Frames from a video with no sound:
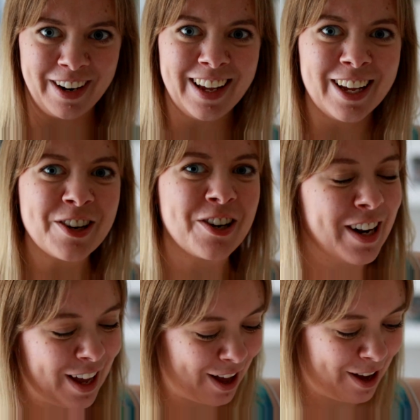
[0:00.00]
finished.
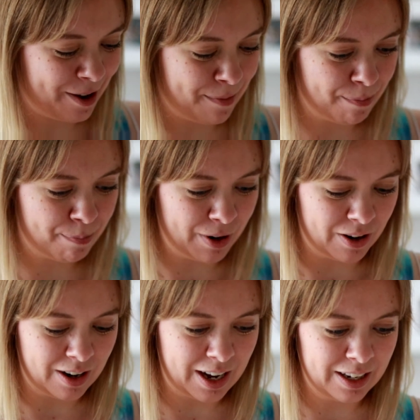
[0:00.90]

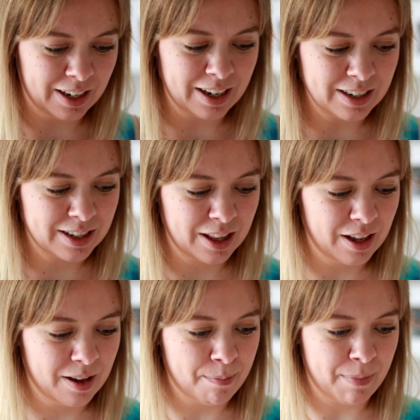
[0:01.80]
But I liked
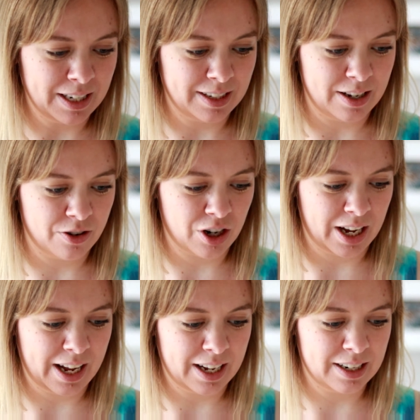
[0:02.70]
the message,
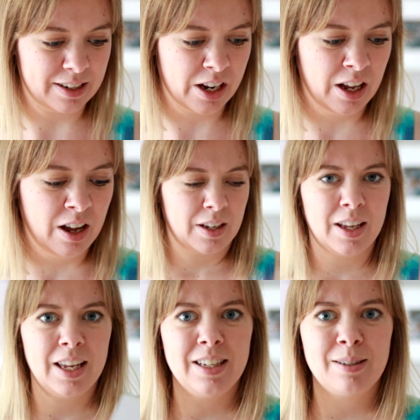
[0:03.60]
and
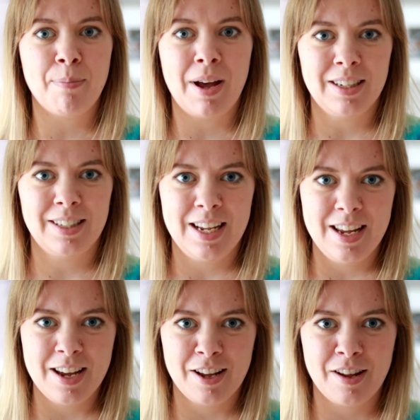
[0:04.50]
it's
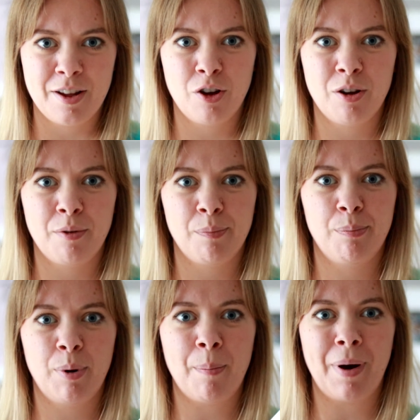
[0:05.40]
messy,
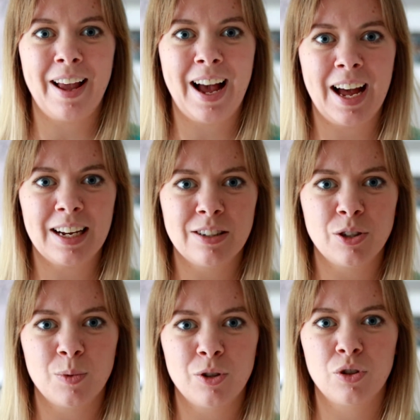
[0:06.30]
but my
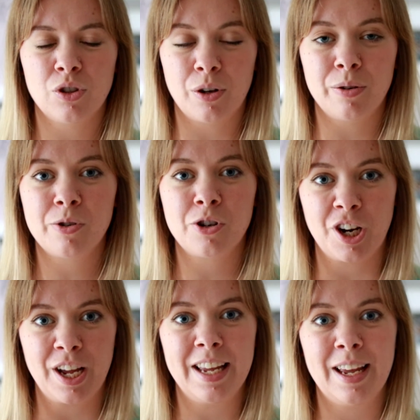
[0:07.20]
hands were so
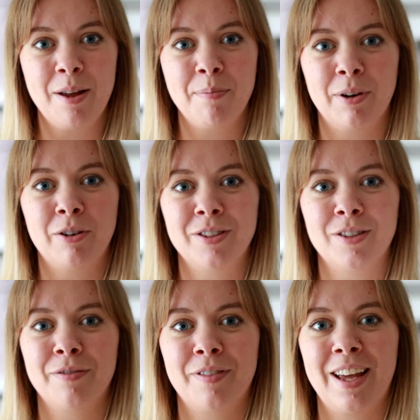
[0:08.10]
shaky because
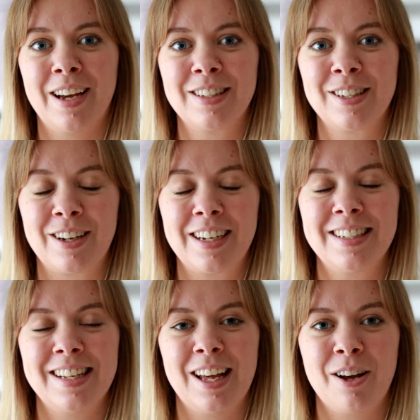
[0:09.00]
of the
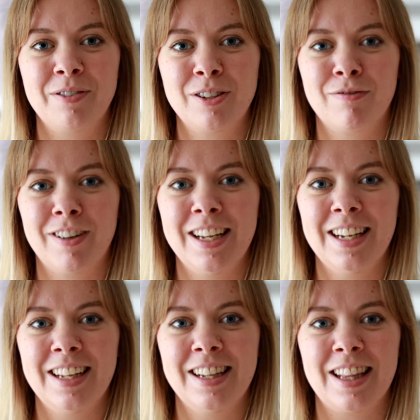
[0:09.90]
anxiety that I was
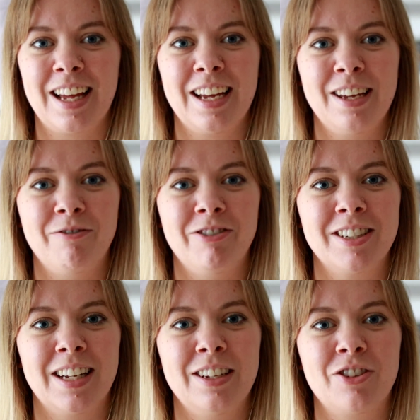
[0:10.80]
feeling that it
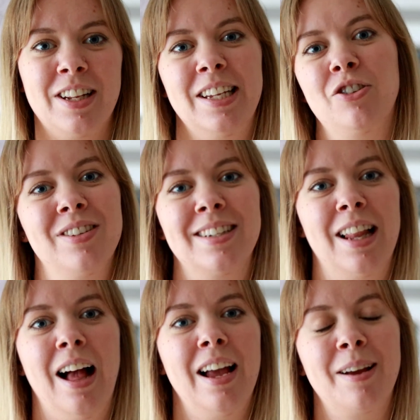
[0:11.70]
was literally just
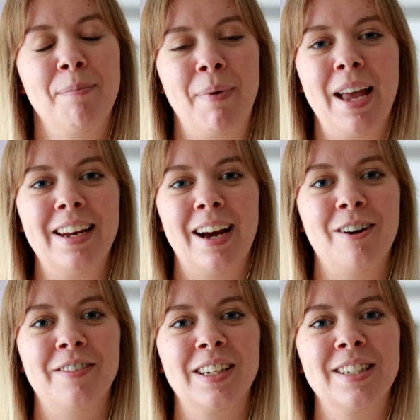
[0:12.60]
like made
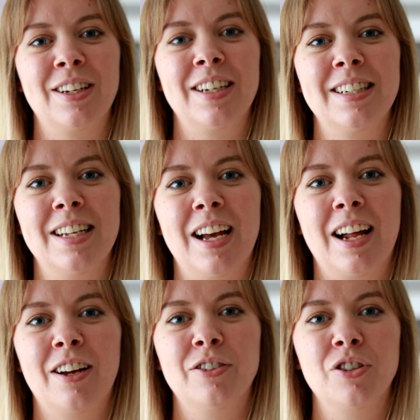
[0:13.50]
out of anxiety.
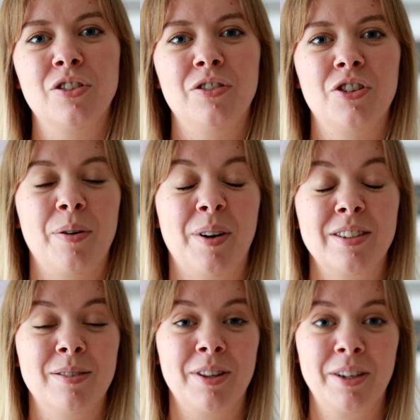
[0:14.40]
And I just thought, you know what,
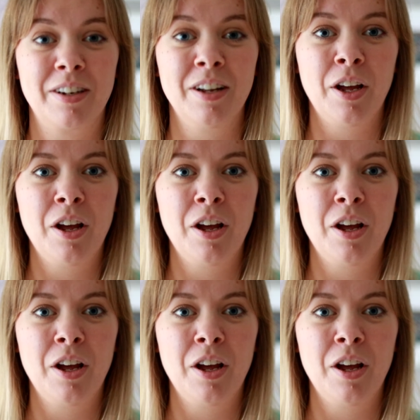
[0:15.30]
something